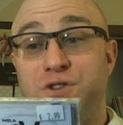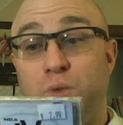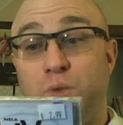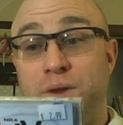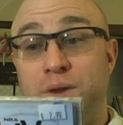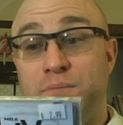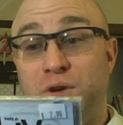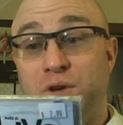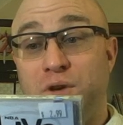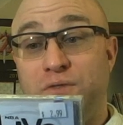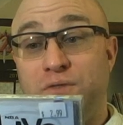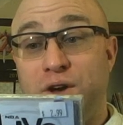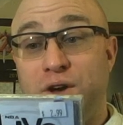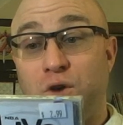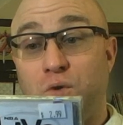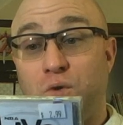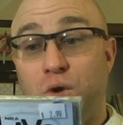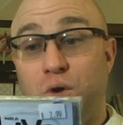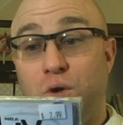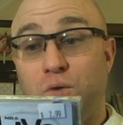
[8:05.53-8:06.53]
windmill,
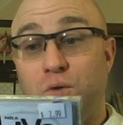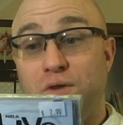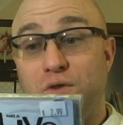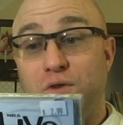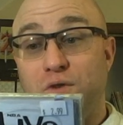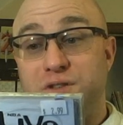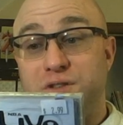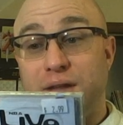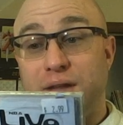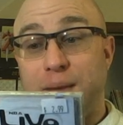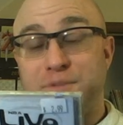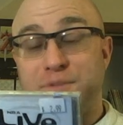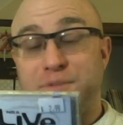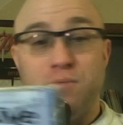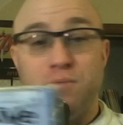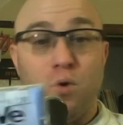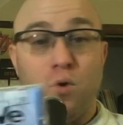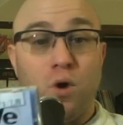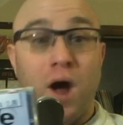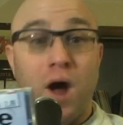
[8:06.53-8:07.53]
finger roll, reverse layups,
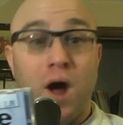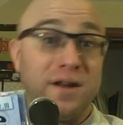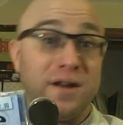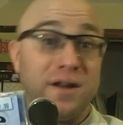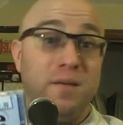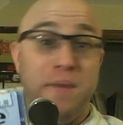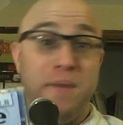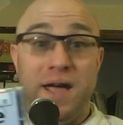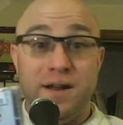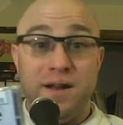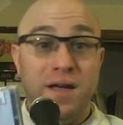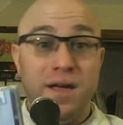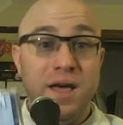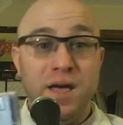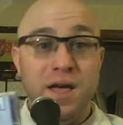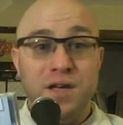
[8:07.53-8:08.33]
and more on command.